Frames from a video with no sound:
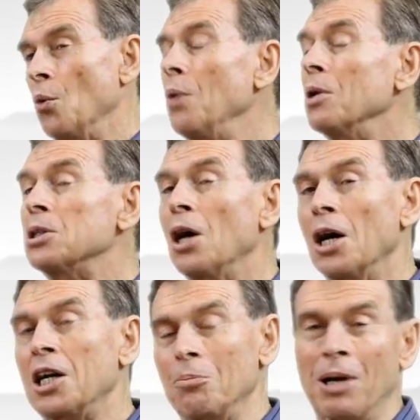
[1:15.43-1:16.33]
We will
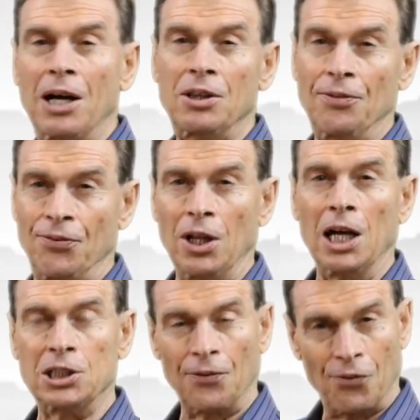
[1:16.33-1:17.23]
talk about the
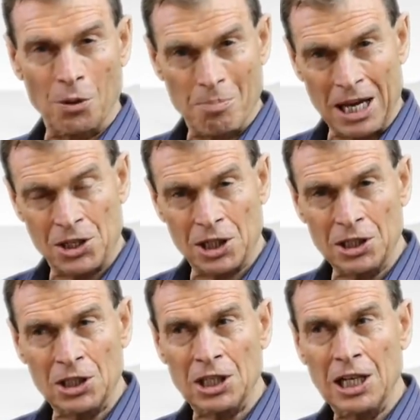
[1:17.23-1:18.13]
philosopher Mencius